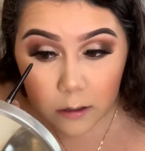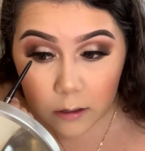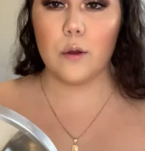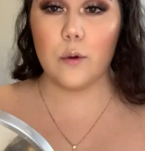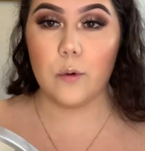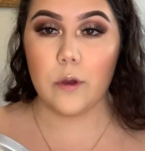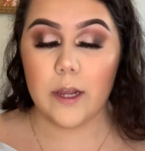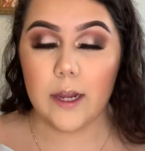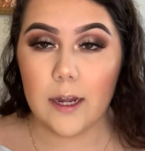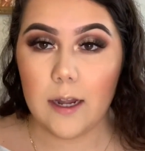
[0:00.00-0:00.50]

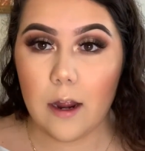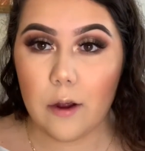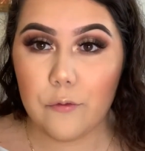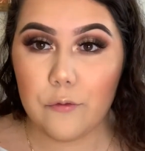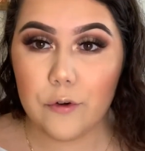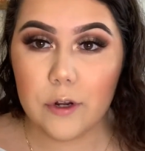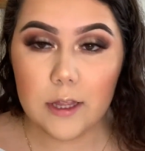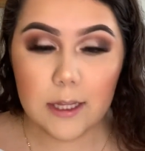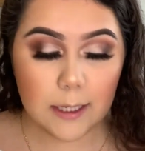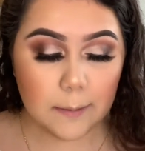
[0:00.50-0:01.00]
Okay, and now
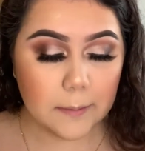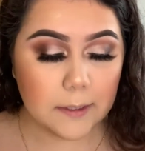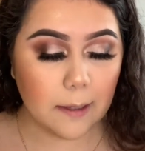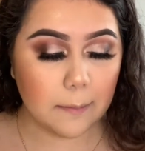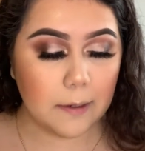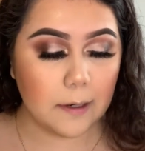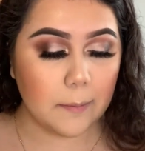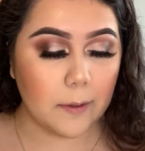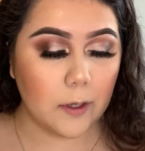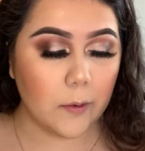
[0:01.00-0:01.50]
for lips, I'm
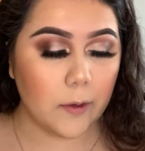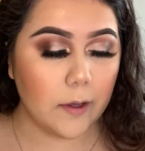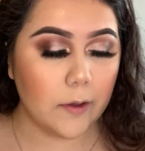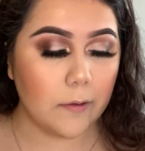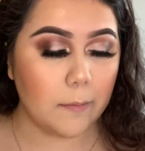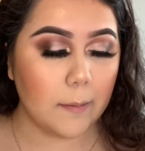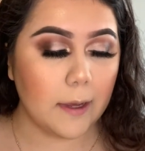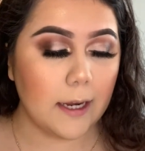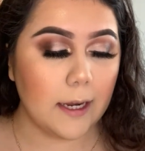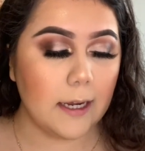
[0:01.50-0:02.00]
going to be going
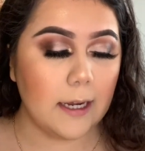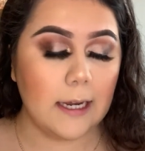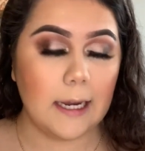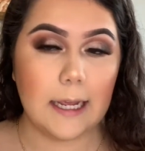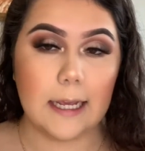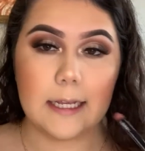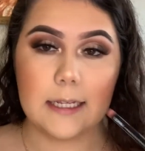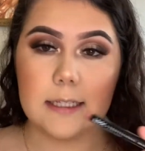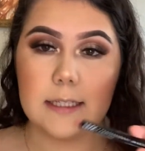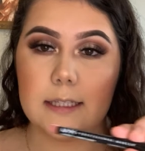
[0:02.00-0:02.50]
with my
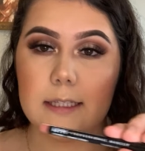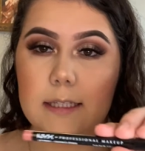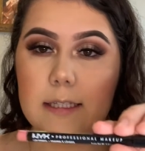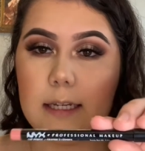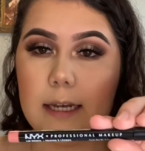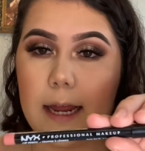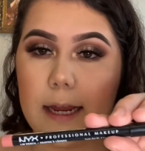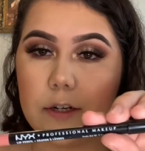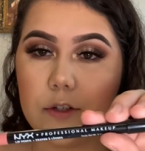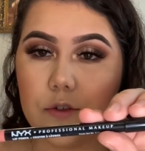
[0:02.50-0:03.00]
NYX
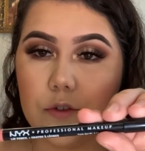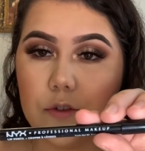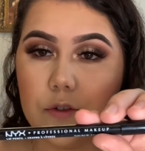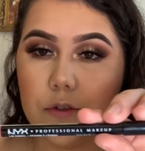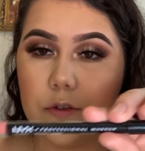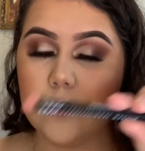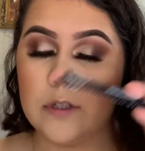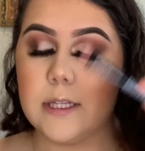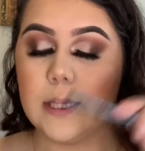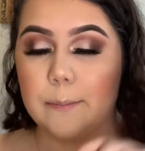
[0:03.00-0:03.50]

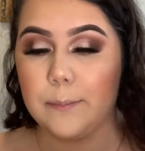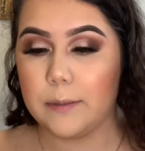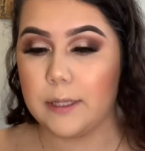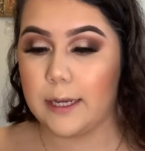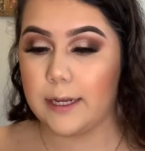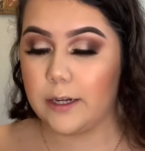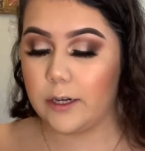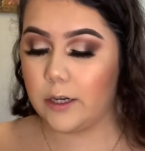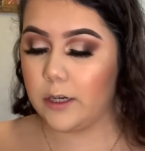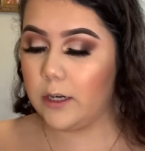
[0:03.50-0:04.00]
Natural Lip
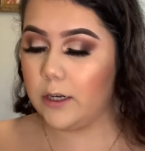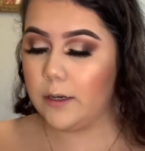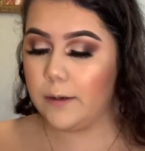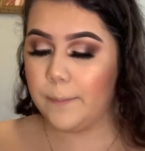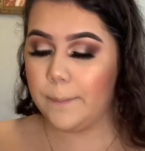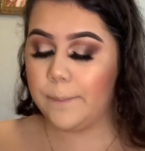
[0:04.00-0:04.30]
Liner.